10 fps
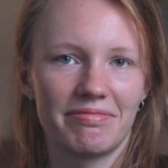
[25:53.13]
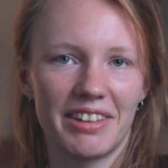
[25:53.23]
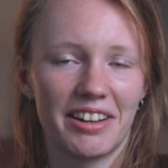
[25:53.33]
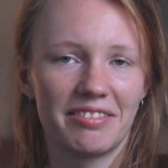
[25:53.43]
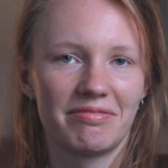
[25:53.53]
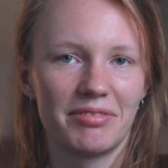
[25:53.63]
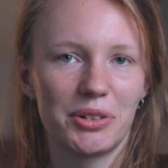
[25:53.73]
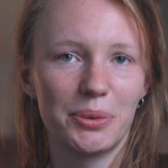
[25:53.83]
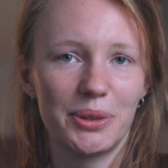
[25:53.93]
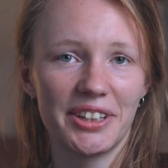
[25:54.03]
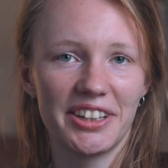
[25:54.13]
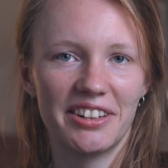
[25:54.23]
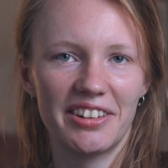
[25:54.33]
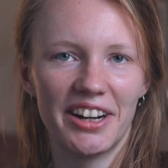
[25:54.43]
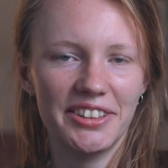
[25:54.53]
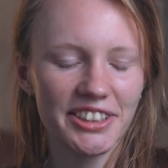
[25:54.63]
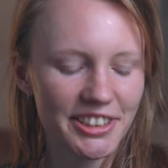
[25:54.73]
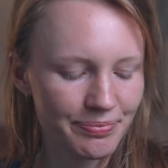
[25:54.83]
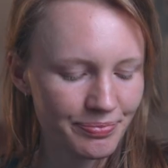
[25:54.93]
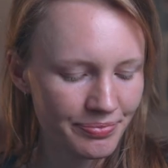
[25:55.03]
yeah, all year
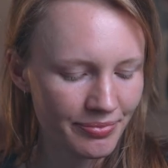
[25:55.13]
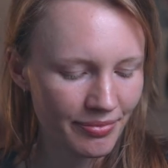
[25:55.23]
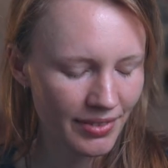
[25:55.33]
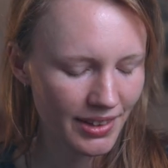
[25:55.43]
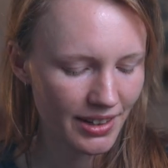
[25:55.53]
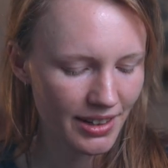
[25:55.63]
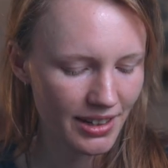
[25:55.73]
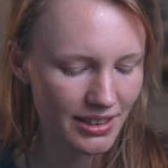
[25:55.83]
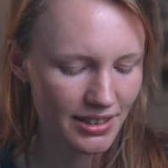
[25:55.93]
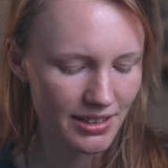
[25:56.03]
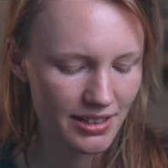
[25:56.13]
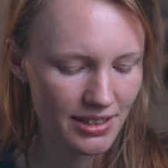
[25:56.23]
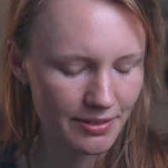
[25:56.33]
round. And